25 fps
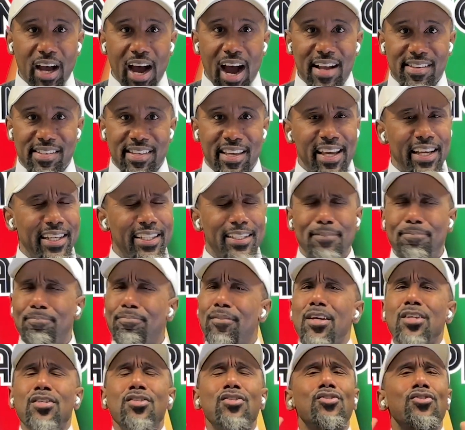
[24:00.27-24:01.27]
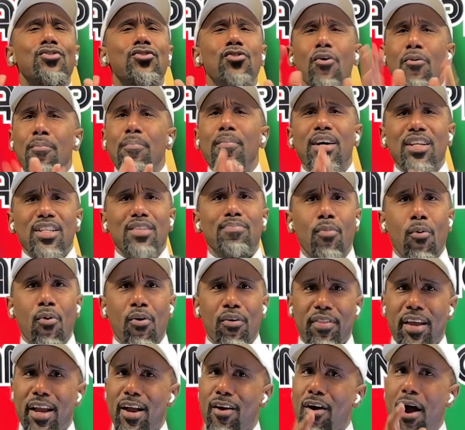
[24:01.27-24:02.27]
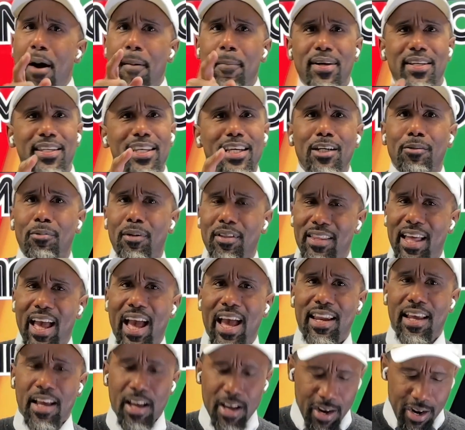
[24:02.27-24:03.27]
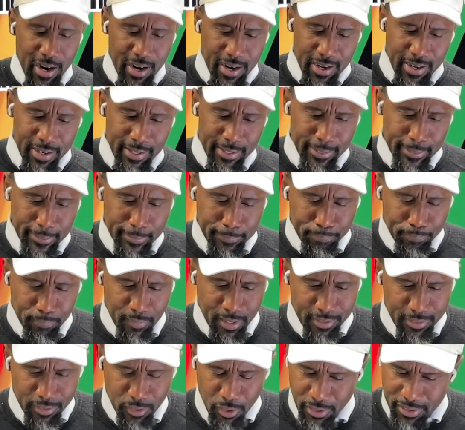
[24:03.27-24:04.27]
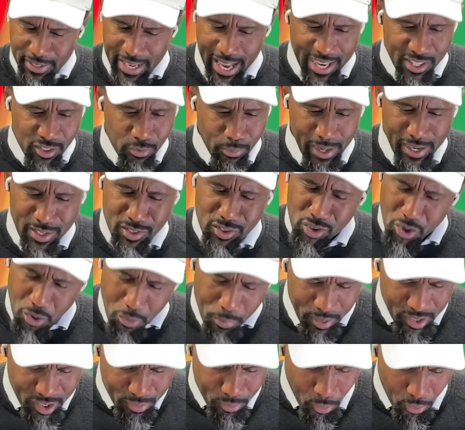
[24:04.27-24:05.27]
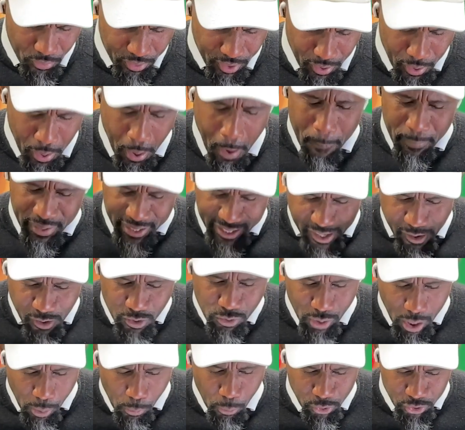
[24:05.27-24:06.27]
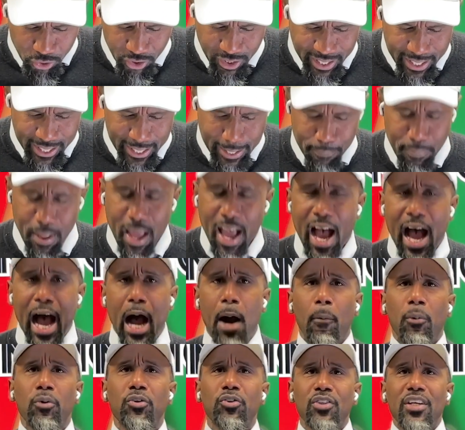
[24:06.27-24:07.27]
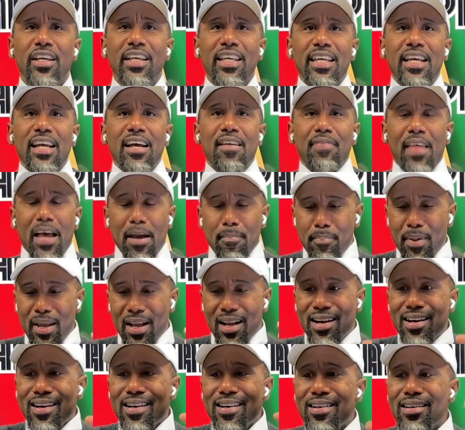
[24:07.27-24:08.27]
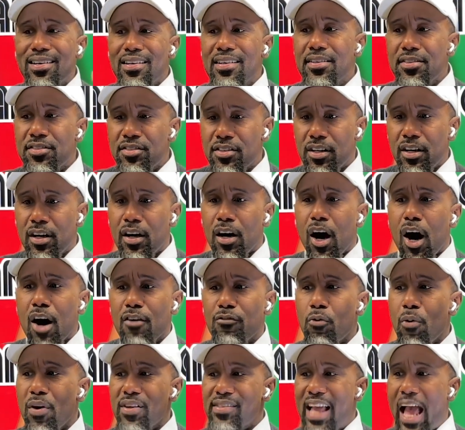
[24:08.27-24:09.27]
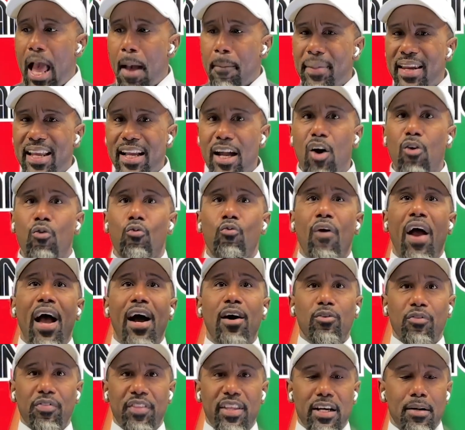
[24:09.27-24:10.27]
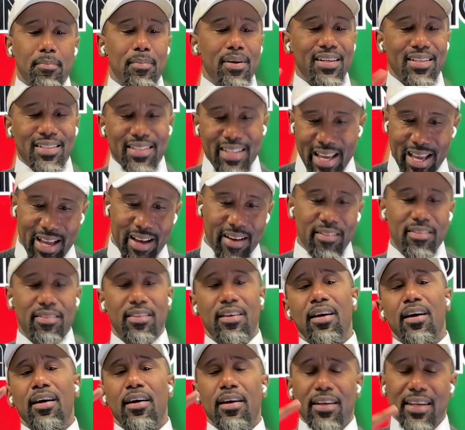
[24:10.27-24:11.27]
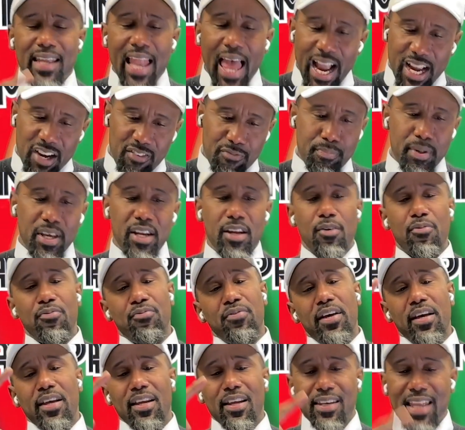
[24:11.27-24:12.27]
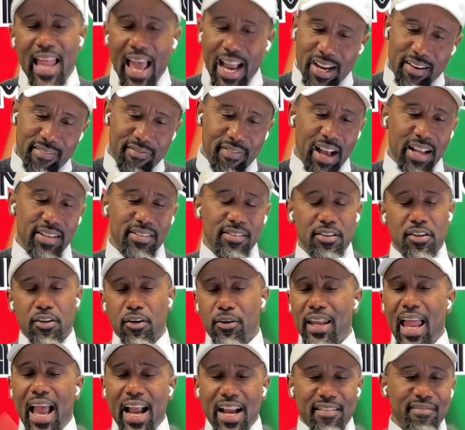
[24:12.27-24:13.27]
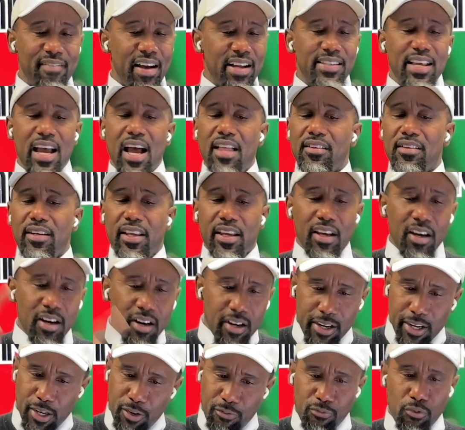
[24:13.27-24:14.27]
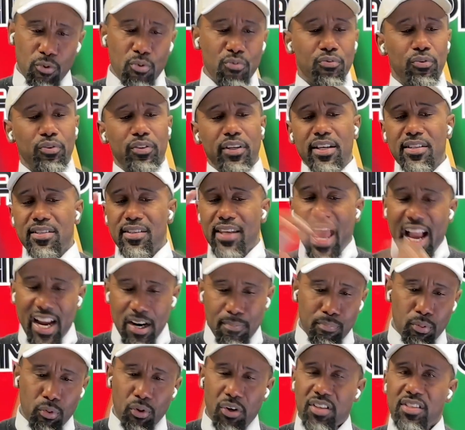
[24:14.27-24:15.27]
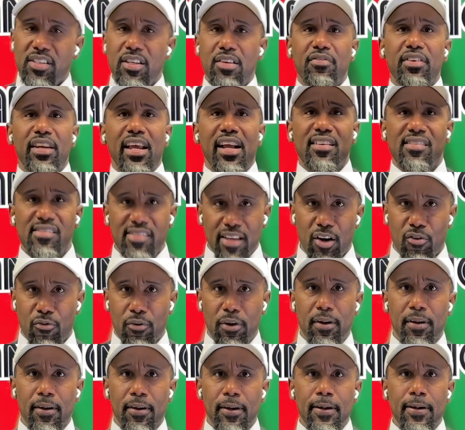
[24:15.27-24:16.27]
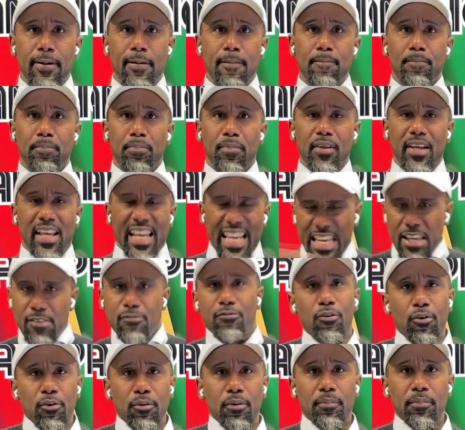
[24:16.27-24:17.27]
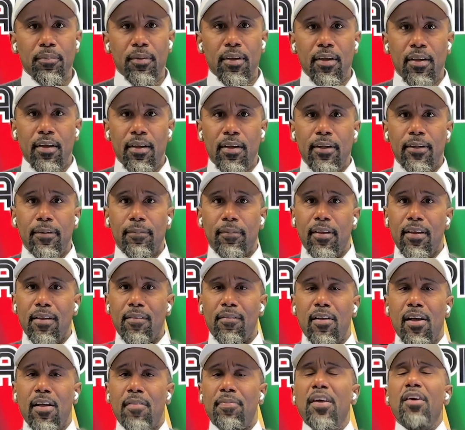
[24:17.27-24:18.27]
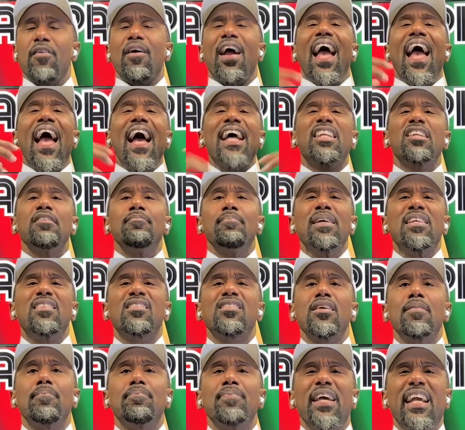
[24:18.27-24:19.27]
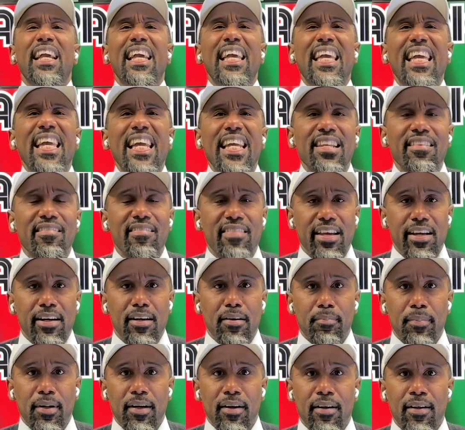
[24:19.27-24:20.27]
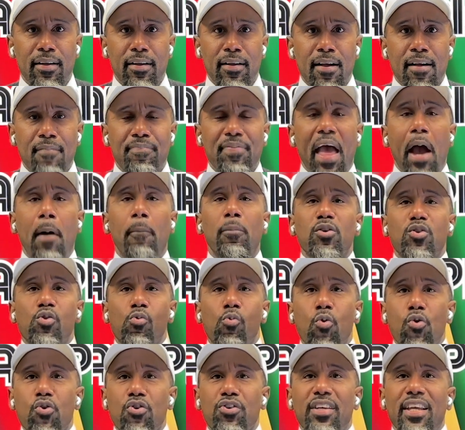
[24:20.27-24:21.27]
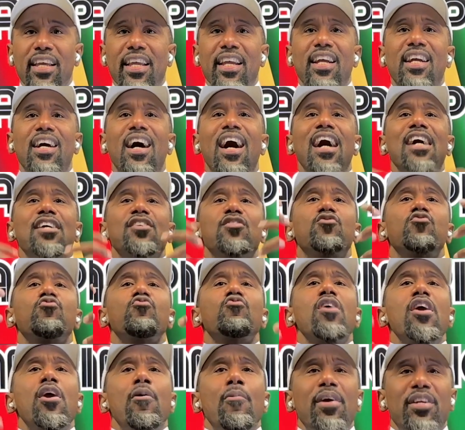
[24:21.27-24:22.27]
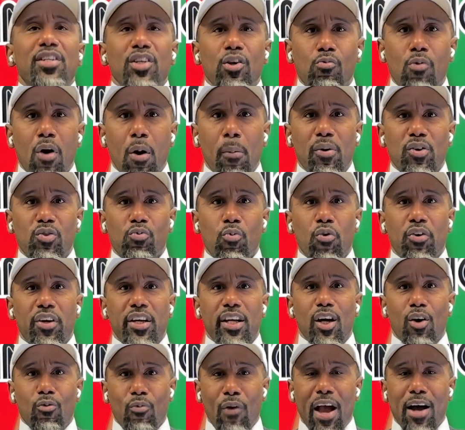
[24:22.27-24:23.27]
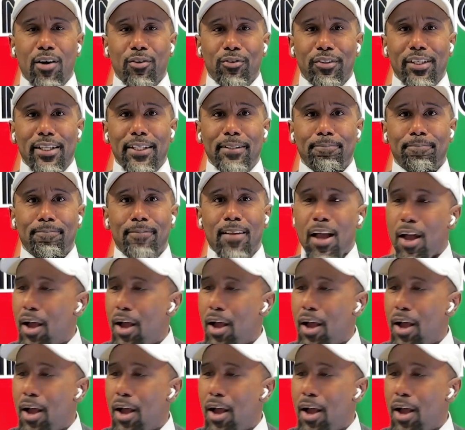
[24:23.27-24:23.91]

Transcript: God's kingdom so much more there. I'm gonna deal with that uh, next week. So much more there. But here's what I want you to get. I want you to get that because because of what's happening around them death lack of benefit lack of you know lack of vitality unfruitfulness lack of productivity etc evil there had to be something in them that was working contrary to what was working around them